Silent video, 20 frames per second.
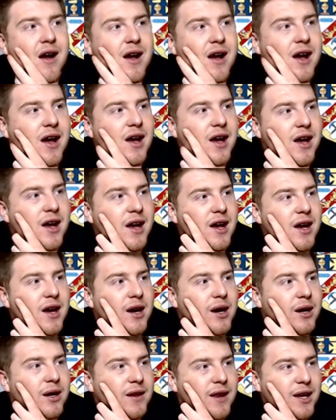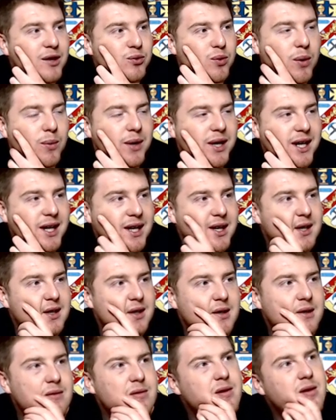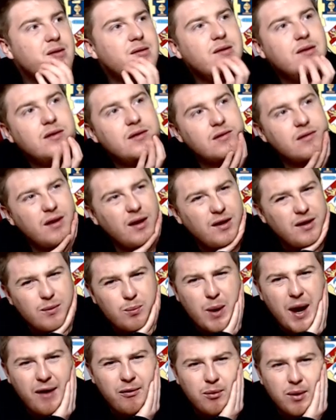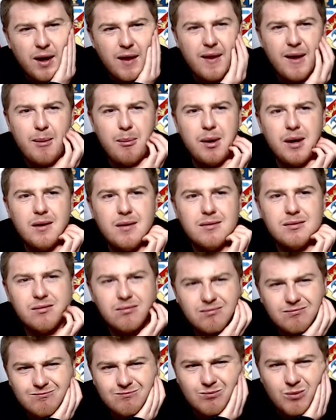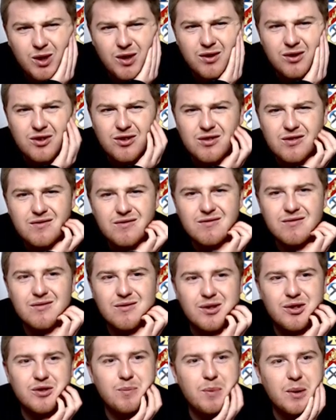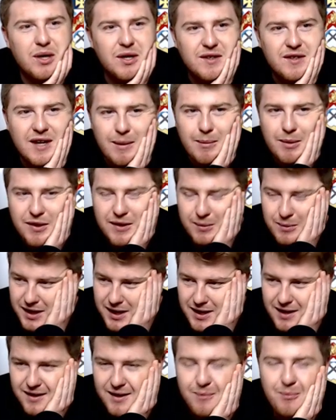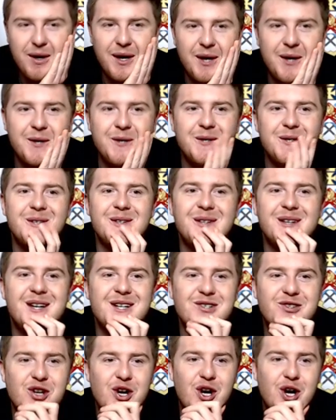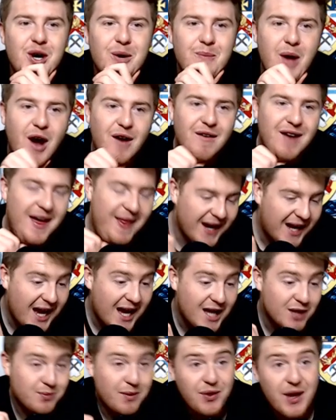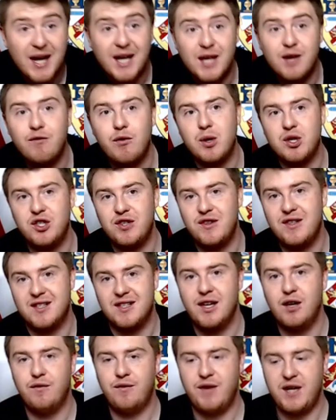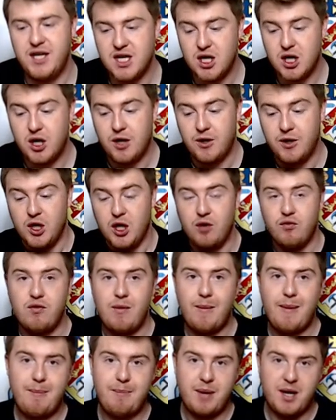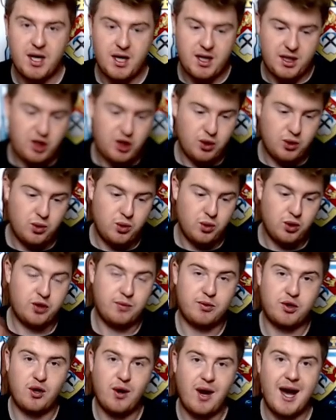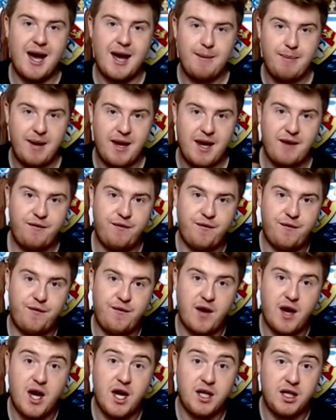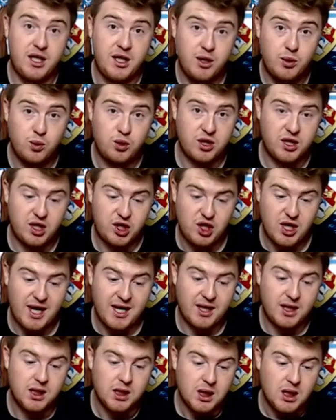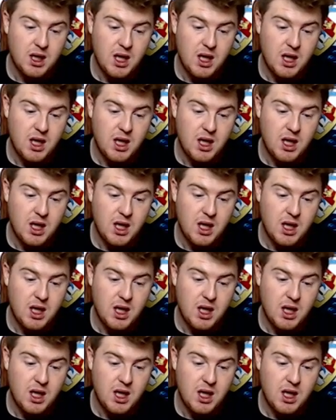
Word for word: Uh, that's what we need. Did we have one of them once? Once upon a time, I think we did, didn't we? So, alright then guys, well thank you for watching this little video. Remember to subscribe if uh, you're new to the channel.